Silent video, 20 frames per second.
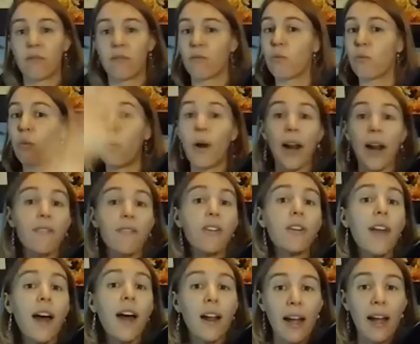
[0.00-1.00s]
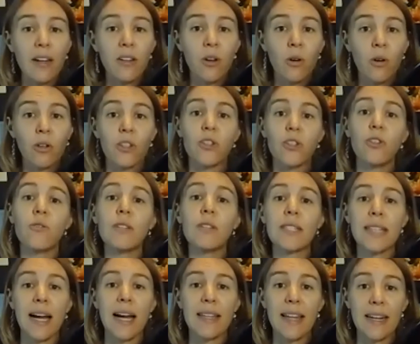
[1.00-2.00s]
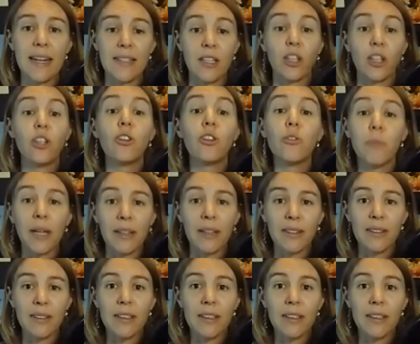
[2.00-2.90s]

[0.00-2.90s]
whatever that end goal is, you decide that as a human.